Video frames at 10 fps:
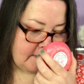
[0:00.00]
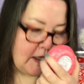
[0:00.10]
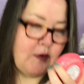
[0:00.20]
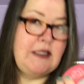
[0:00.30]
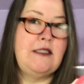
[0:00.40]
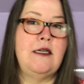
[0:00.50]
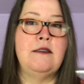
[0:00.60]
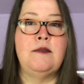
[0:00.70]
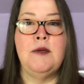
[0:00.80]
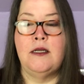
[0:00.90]
Oh, it
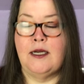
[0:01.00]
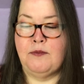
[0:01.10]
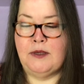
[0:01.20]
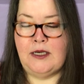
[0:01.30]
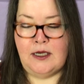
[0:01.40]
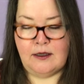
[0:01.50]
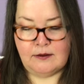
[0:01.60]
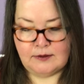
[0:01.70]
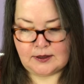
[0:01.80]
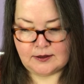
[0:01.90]
does smell like banana.
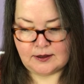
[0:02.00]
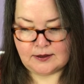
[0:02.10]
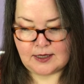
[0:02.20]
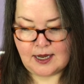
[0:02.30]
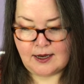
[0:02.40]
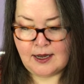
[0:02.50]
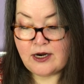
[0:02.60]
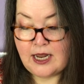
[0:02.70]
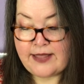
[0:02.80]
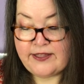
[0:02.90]
What does this say?
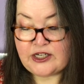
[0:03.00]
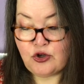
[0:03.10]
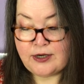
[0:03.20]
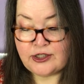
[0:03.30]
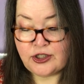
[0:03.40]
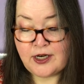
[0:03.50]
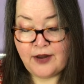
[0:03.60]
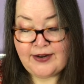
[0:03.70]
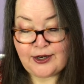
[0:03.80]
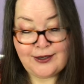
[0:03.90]
In the tradition
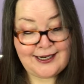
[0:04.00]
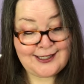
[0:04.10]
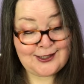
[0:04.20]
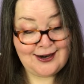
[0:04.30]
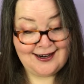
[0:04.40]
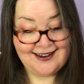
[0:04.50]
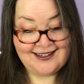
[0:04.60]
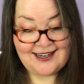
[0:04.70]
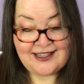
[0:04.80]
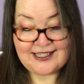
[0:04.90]
of a good Easter egg
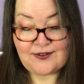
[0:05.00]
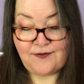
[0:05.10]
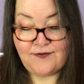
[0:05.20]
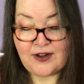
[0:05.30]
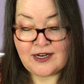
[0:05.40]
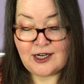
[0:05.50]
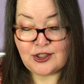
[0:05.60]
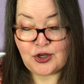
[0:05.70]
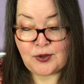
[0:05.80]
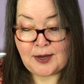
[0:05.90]
hunt, this fun
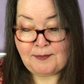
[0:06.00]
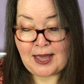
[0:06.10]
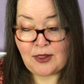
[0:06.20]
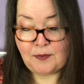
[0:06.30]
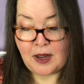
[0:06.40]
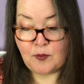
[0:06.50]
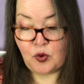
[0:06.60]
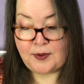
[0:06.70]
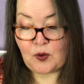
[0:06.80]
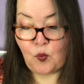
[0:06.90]
donut bath bomb
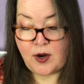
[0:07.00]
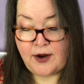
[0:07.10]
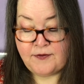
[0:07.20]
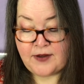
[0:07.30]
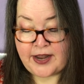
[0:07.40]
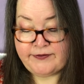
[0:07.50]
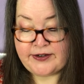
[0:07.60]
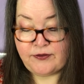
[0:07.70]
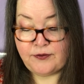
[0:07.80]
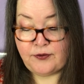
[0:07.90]
will be one of five
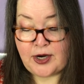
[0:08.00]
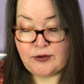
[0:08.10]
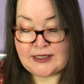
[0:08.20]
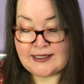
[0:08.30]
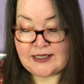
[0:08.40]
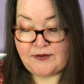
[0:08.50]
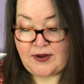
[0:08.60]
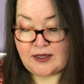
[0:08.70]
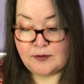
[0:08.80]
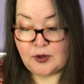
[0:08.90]
different fragrances
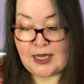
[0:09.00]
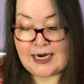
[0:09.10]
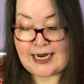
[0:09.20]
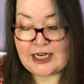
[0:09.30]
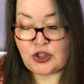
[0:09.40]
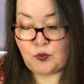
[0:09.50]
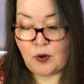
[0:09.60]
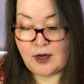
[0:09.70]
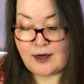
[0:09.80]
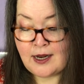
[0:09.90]
available, and each
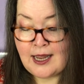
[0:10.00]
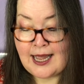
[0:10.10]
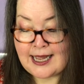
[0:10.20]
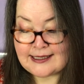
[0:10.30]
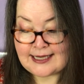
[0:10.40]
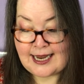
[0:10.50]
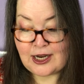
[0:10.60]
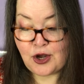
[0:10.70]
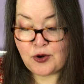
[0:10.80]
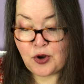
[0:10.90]
one has
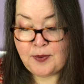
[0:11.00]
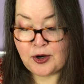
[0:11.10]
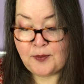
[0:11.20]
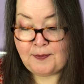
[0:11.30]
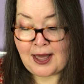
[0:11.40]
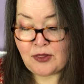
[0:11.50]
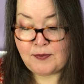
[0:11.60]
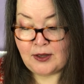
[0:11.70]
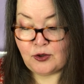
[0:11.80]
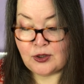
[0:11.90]
cocoa butter bath
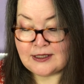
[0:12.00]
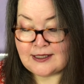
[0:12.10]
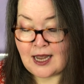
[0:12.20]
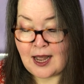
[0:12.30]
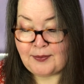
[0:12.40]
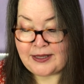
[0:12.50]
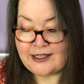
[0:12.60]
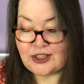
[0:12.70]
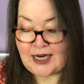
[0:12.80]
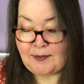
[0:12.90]
melt on top in
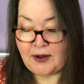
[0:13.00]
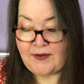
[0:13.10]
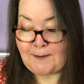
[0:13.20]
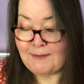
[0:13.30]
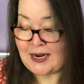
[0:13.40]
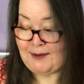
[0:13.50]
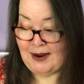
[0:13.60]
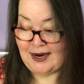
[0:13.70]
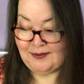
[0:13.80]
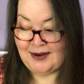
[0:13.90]
the shape of a bunny
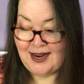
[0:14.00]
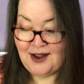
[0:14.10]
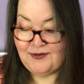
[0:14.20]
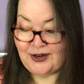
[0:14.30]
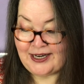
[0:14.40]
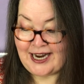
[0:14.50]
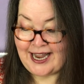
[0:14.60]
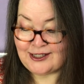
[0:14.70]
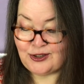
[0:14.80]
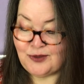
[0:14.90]
bottom for an
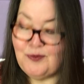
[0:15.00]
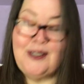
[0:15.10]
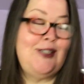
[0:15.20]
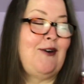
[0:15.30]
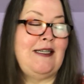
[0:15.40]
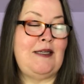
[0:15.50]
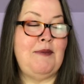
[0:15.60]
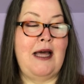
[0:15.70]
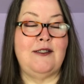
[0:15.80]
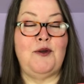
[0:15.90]
extra moisturizing
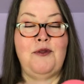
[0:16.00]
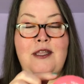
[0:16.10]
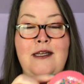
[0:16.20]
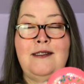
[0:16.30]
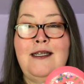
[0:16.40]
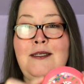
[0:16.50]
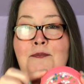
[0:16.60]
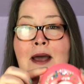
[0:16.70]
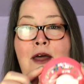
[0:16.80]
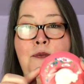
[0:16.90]
bath. So this is a
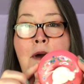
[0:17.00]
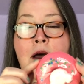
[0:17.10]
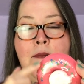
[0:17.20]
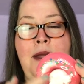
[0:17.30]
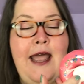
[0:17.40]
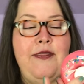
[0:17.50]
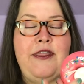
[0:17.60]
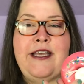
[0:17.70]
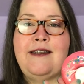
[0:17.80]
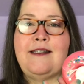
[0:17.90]
bath bomb, and
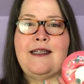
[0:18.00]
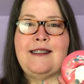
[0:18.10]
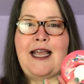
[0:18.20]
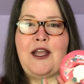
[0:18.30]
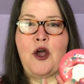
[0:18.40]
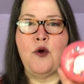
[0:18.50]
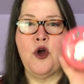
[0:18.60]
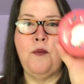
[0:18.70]
this is a cocoa